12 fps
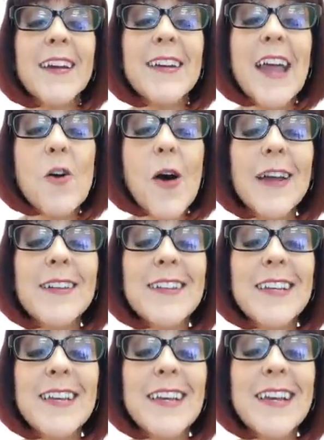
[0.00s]
Now I
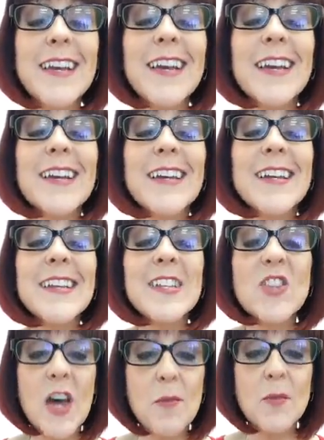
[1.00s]
see
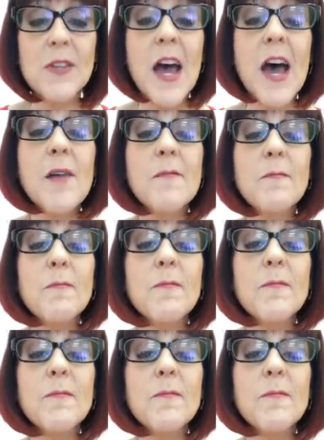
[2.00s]
thumbs up.